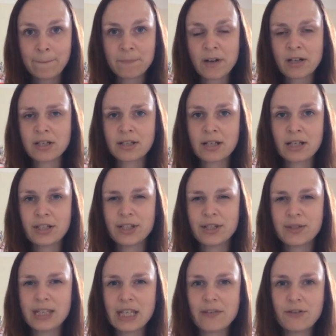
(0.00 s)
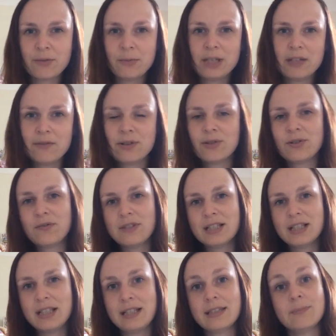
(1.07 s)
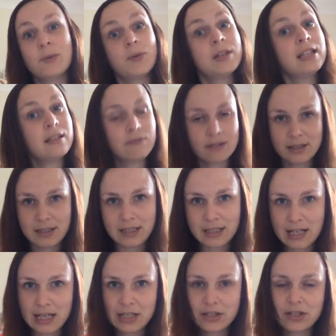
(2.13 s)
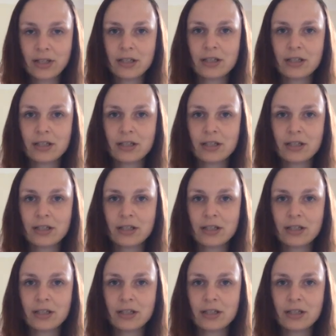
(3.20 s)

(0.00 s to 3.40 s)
I just like to use even weave, because obviously it's more even in nature.